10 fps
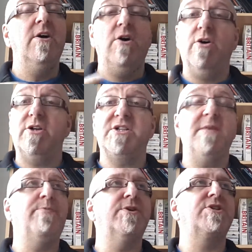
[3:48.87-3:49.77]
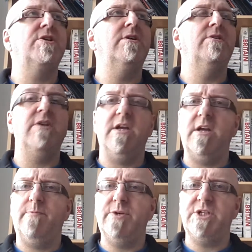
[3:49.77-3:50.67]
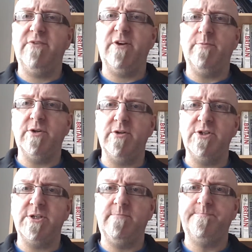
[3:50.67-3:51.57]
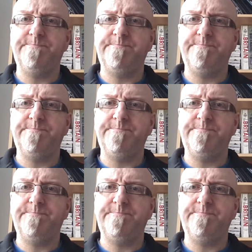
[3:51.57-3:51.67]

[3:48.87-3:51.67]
Hawk Tempest, the Pacific models,